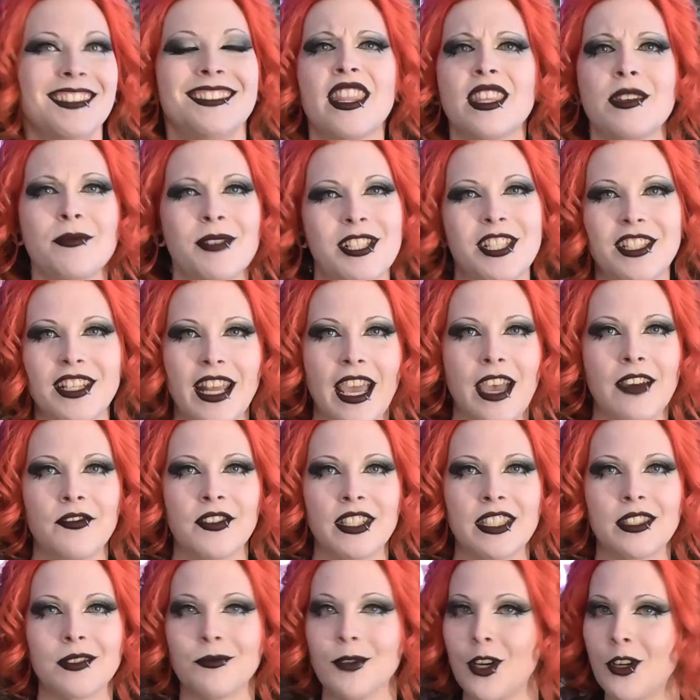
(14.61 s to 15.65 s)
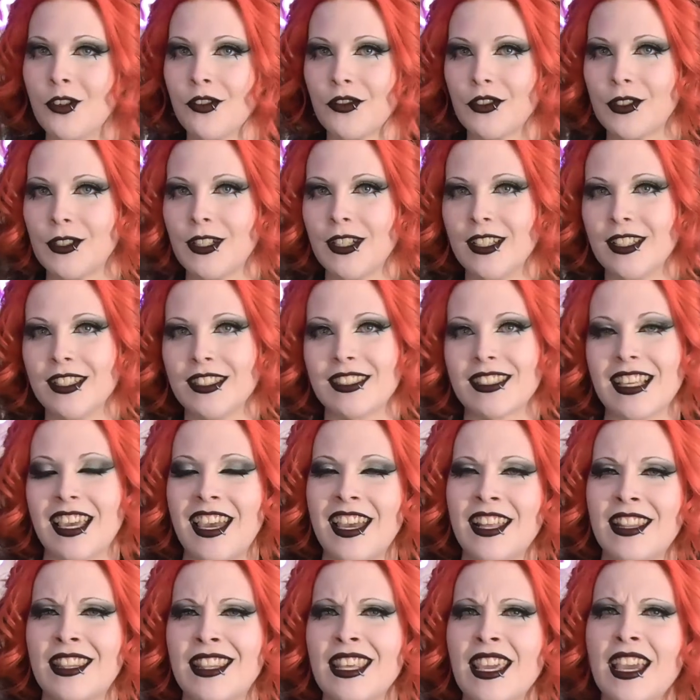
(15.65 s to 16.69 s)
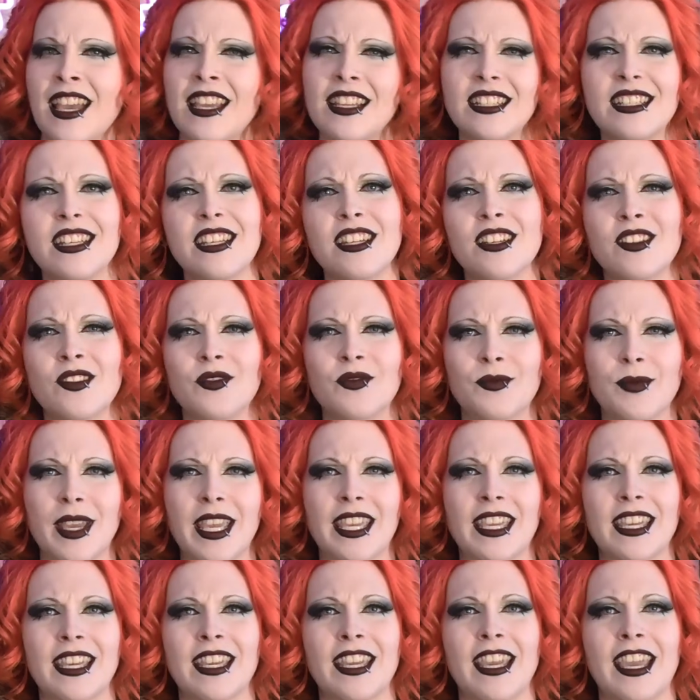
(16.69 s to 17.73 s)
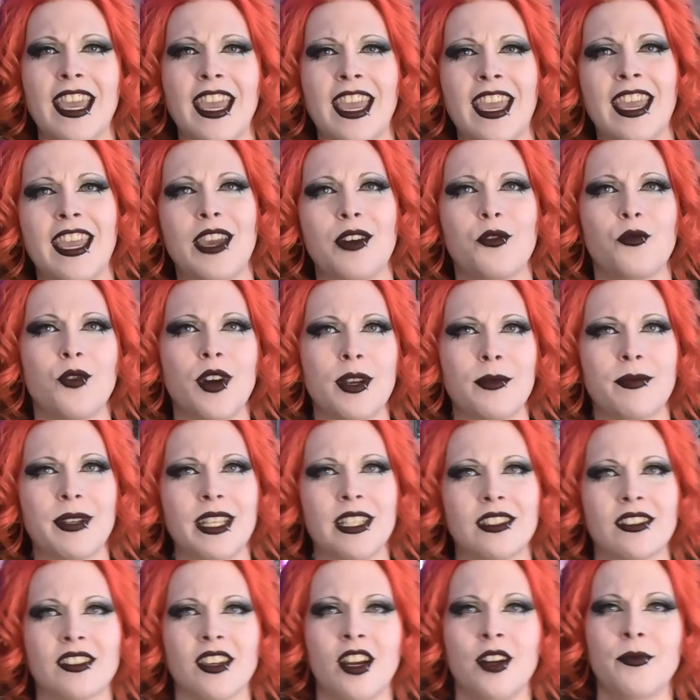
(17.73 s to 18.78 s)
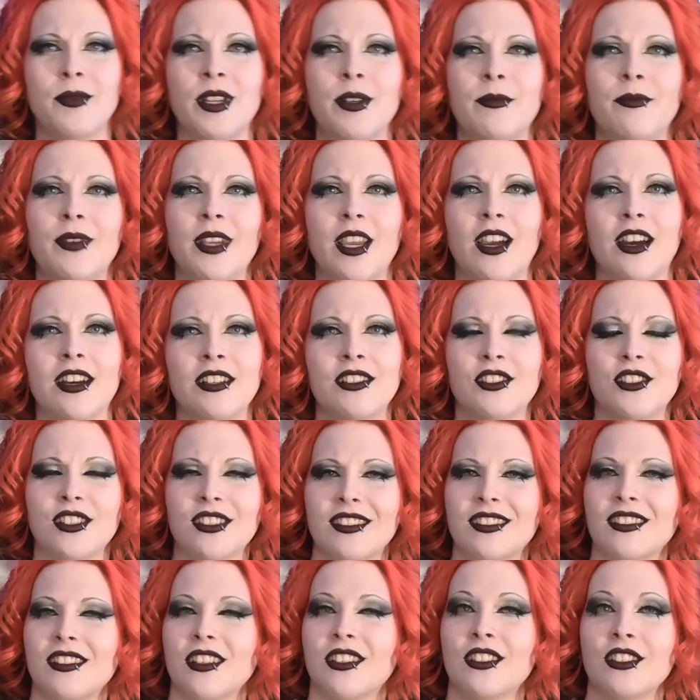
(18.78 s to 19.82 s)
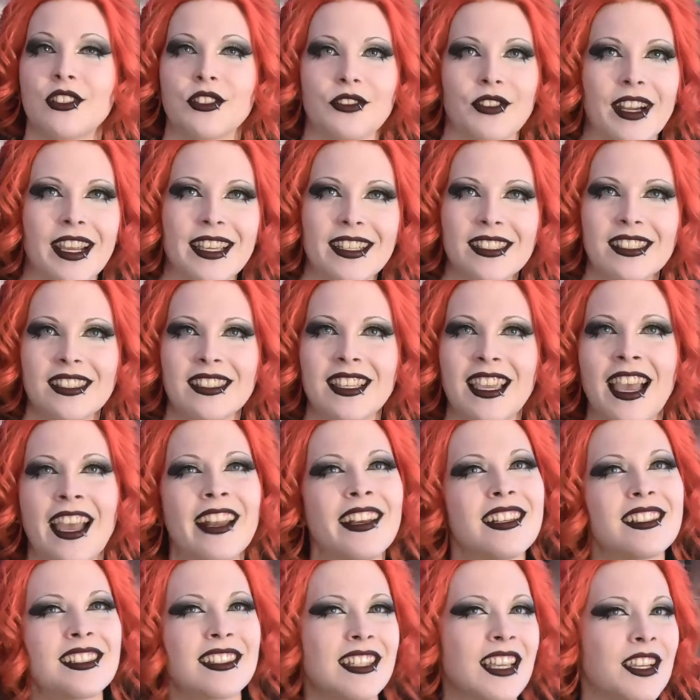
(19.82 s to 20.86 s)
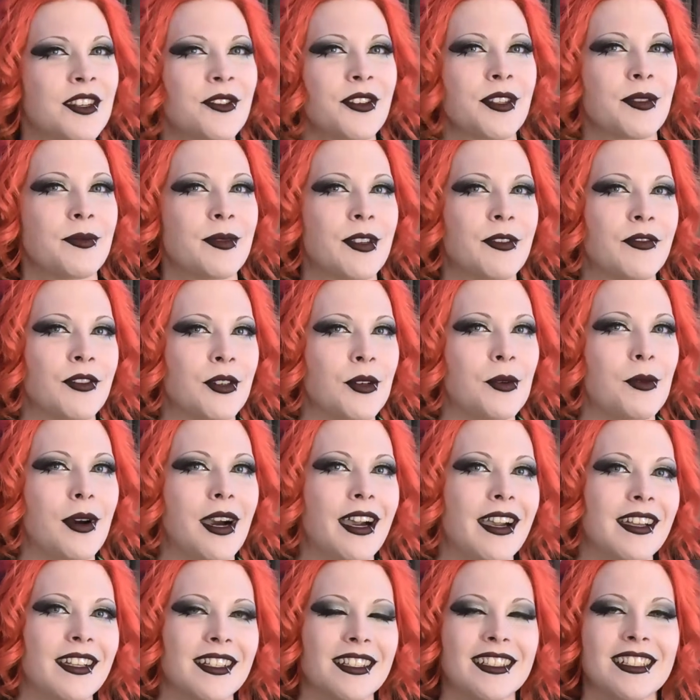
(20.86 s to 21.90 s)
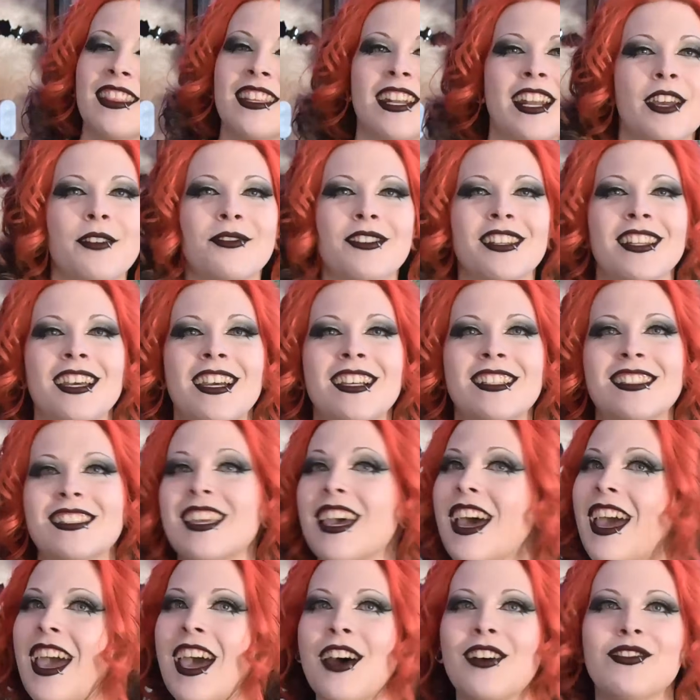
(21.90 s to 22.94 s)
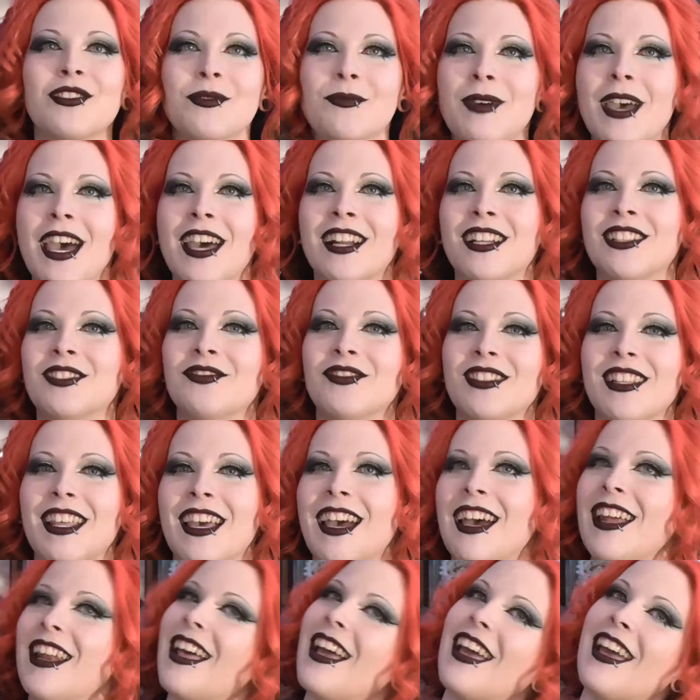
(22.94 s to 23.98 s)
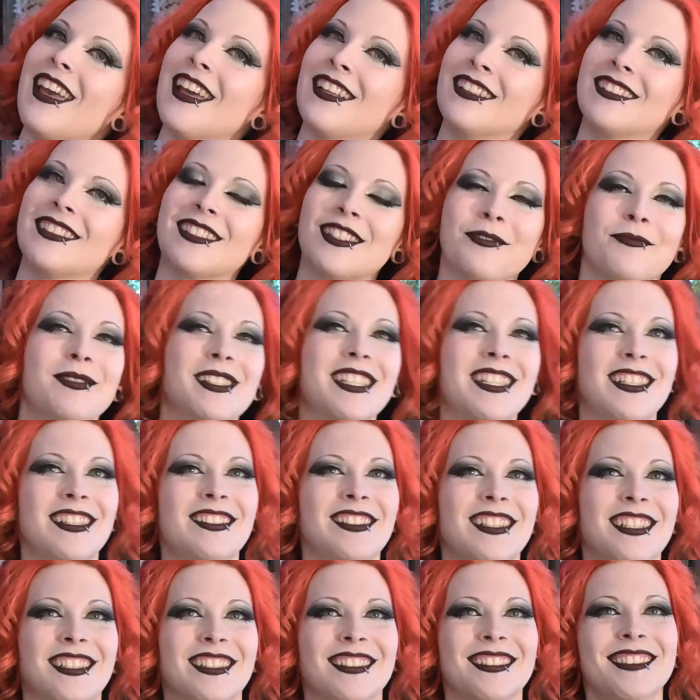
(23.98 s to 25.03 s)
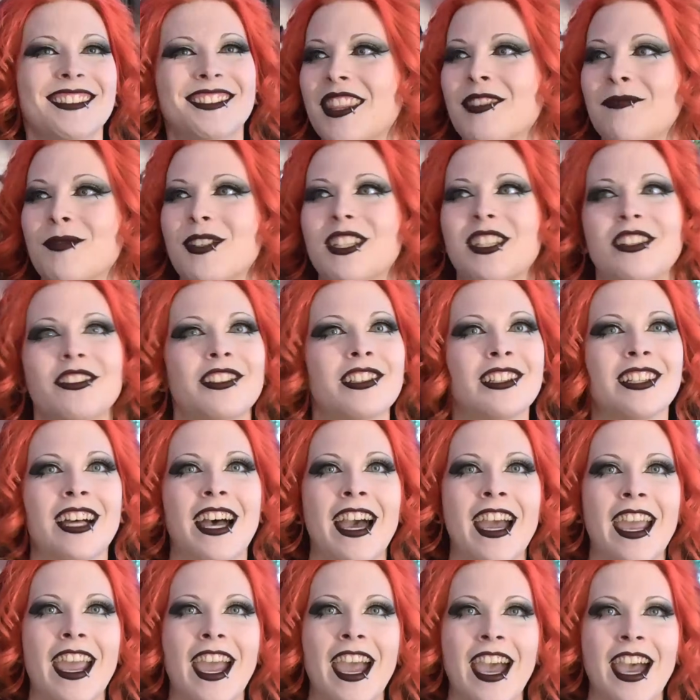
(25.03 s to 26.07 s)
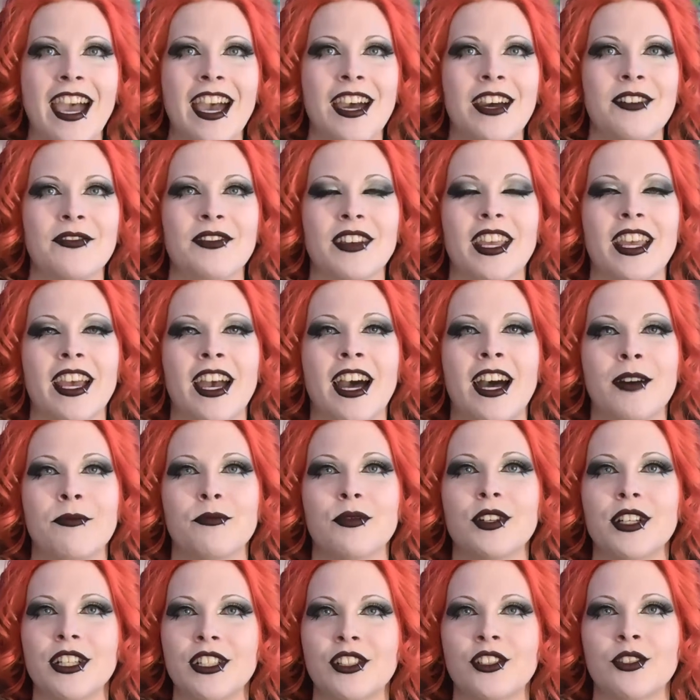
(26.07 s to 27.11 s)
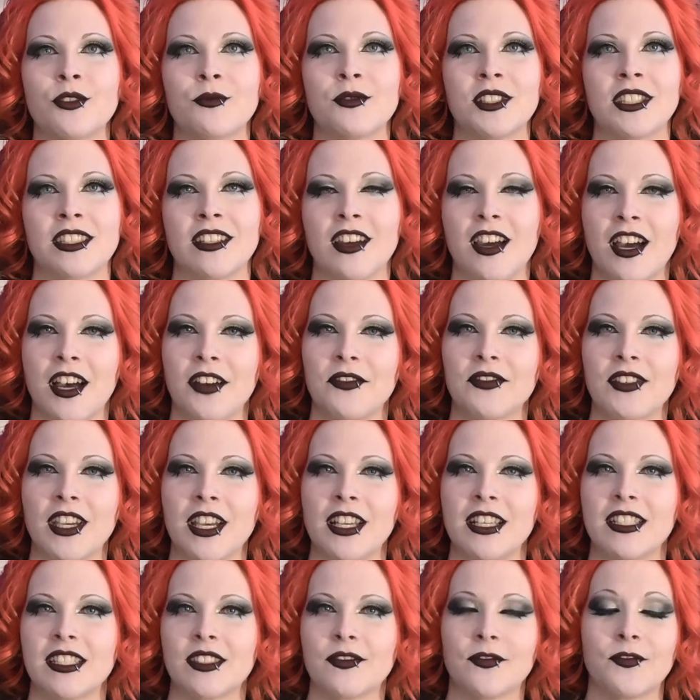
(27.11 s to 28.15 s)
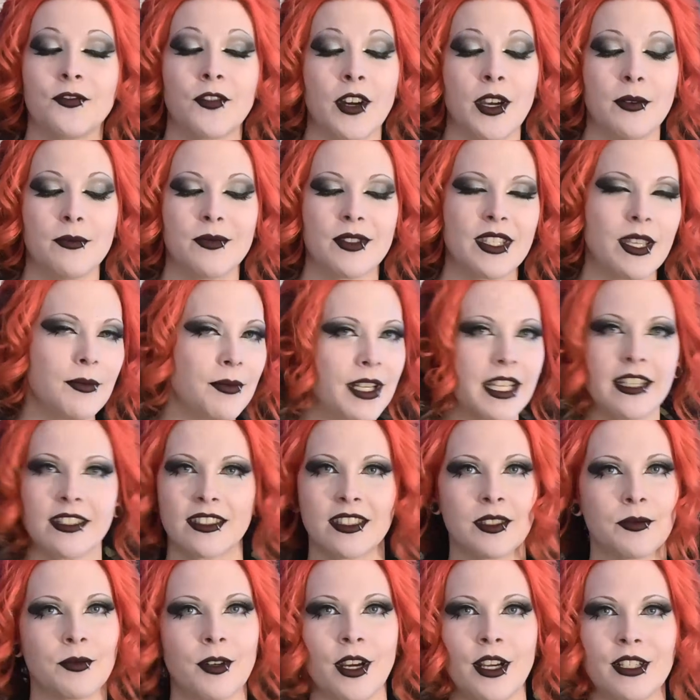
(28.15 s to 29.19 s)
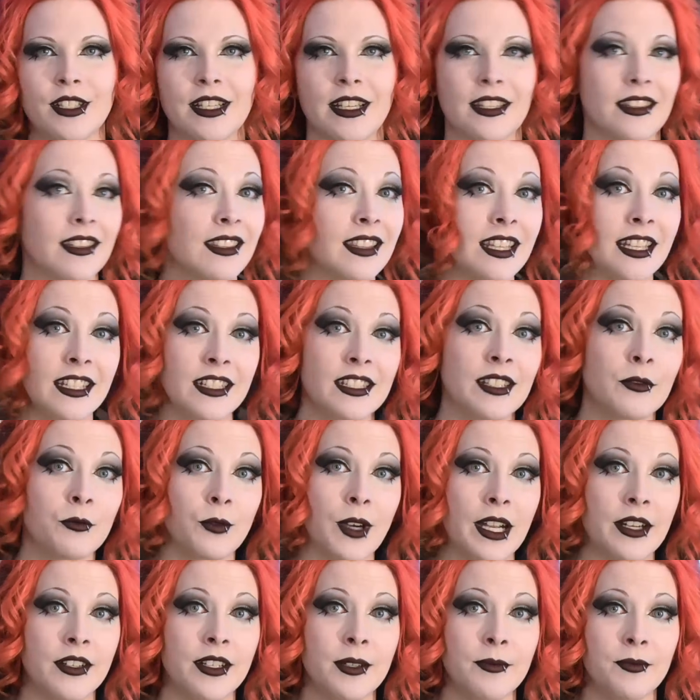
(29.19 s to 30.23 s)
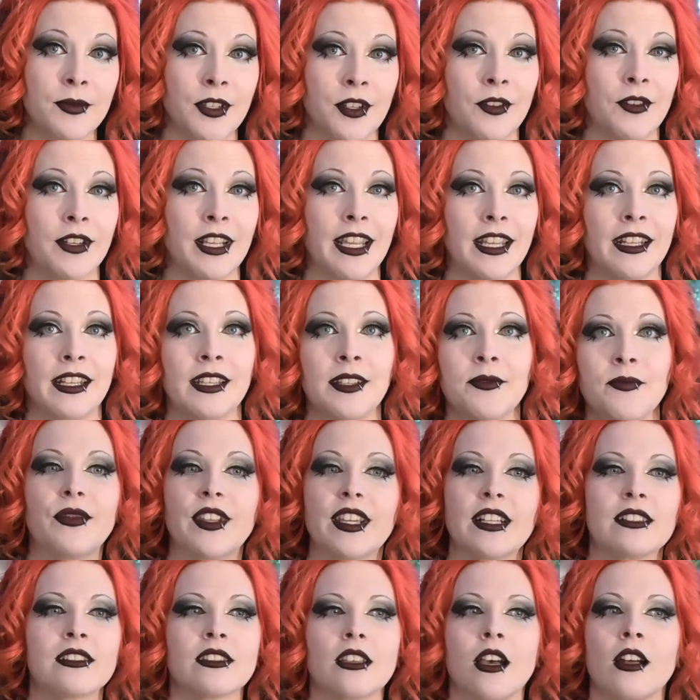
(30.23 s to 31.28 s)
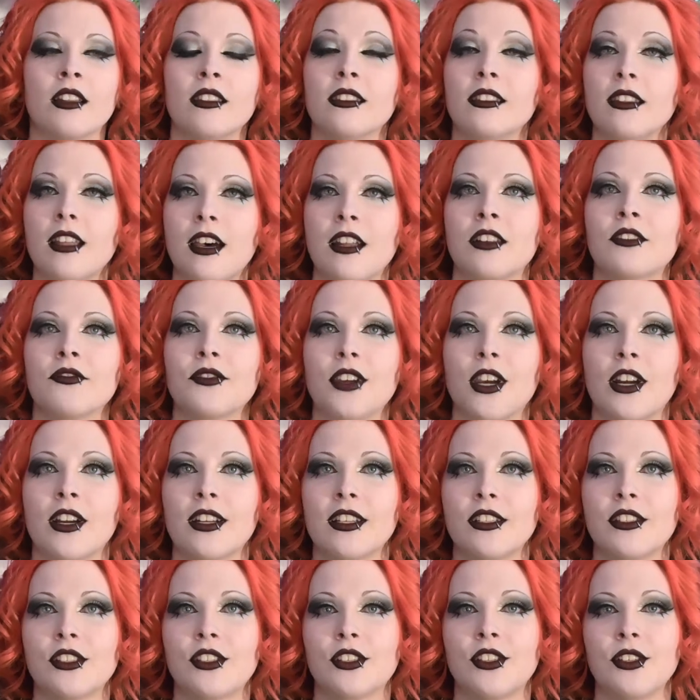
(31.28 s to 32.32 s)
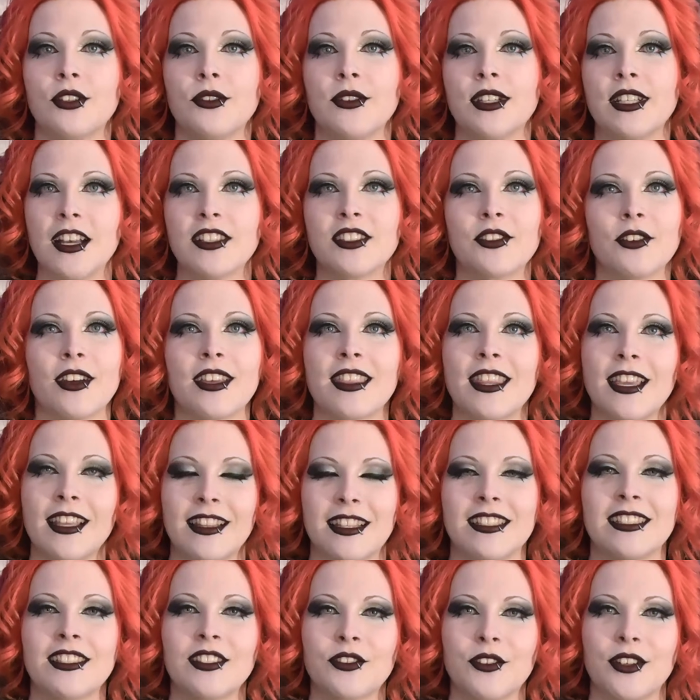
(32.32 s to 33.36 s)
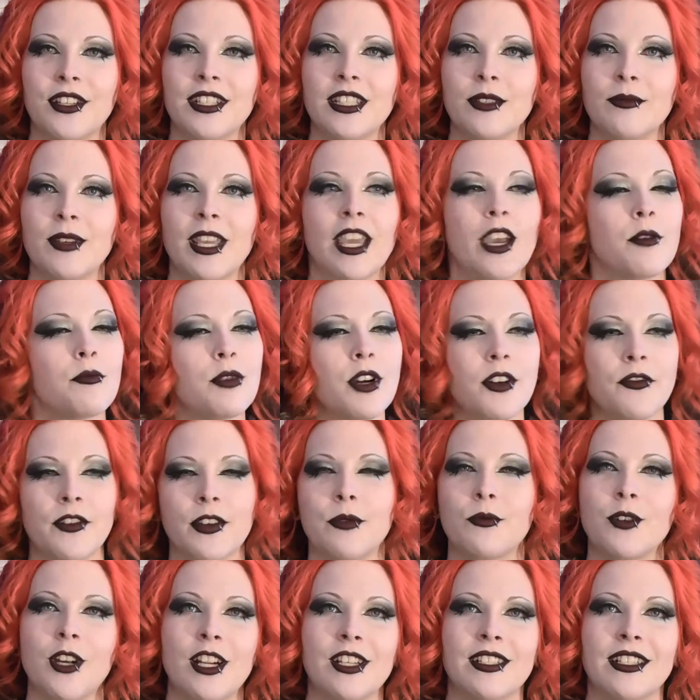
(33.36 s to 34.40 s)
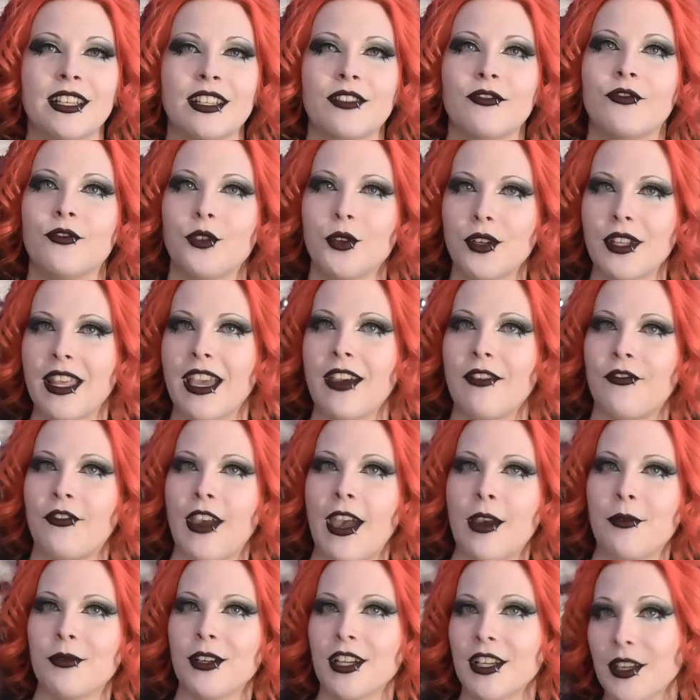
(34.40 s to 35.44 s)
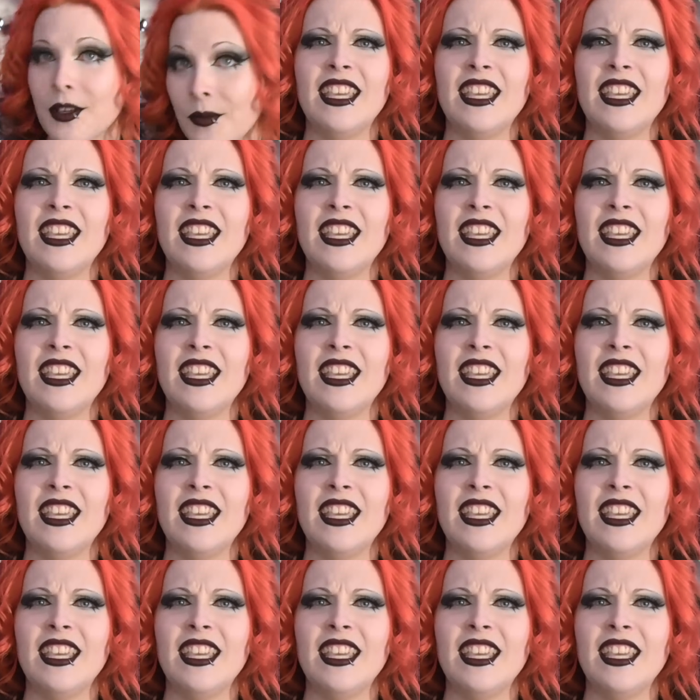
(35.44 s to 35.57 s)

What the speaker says: They mentioned having some overalls, and the idea of making a one-piece garment beyond just a dress kind of stuck with me for a while. Then I realized I have a pattern for that and some material. The material I have, I'm pretty sure was an offcut from somebody else's project they wound up donating. There's a lot of yardage to it, so I think this is going to be a perfect project for that fabric.